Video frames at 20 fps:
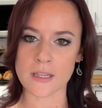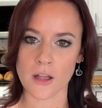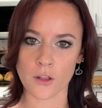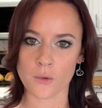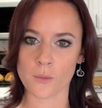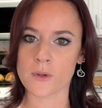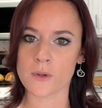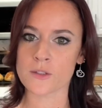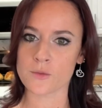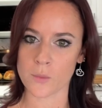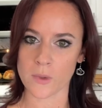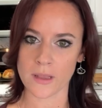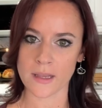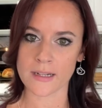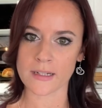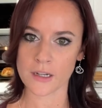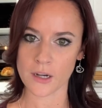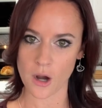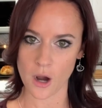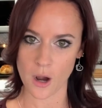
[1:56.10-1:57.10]
was willing
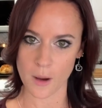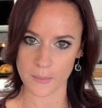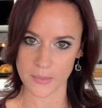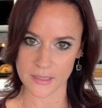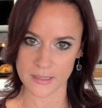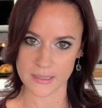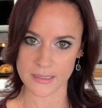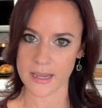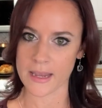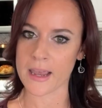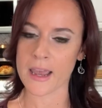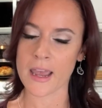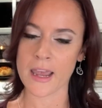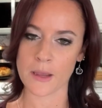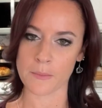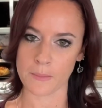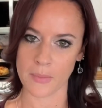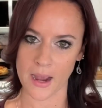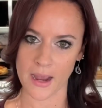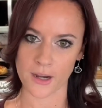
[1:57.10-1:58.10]
to compensate a
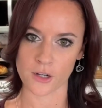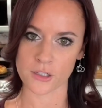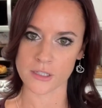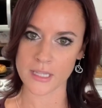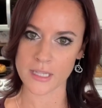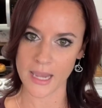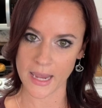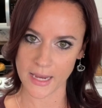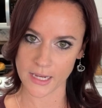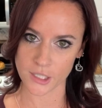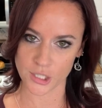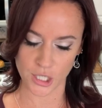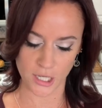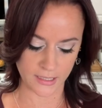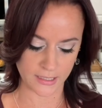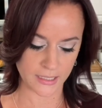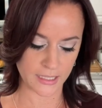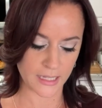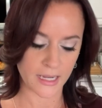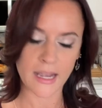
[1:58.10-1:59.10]
buyer's
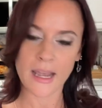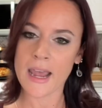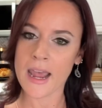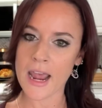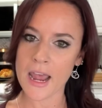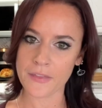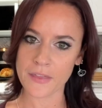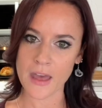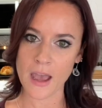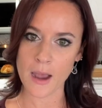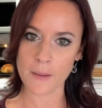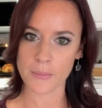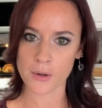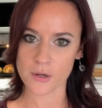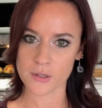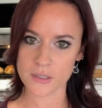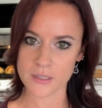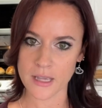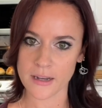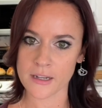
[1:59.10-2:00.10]
agent, and that
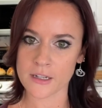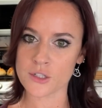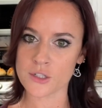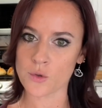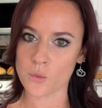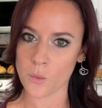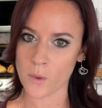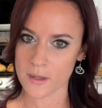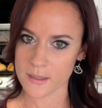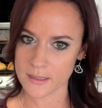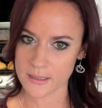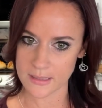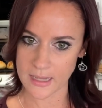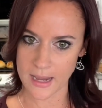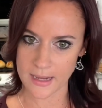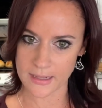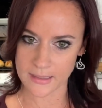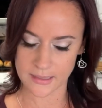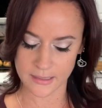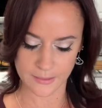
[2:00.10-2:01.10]
percentage was
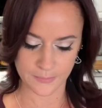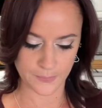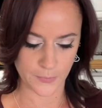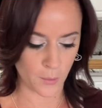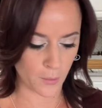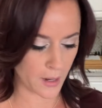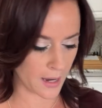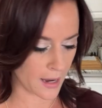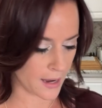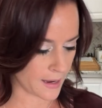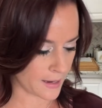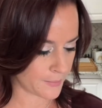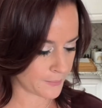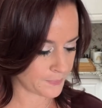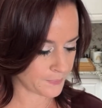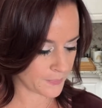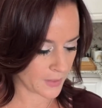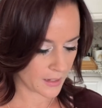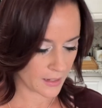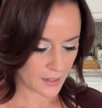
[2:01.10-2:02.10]
set, okay?
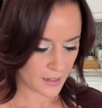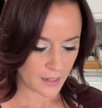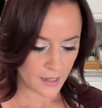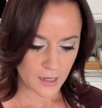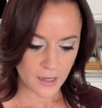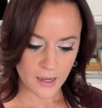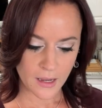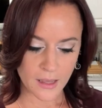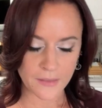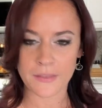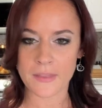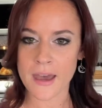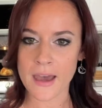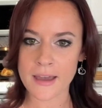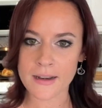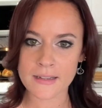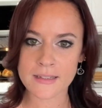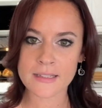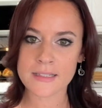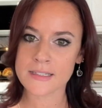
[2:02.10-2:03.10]
That
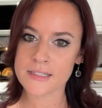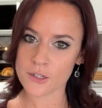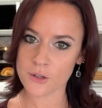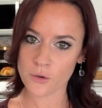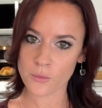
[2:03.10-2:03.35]
is still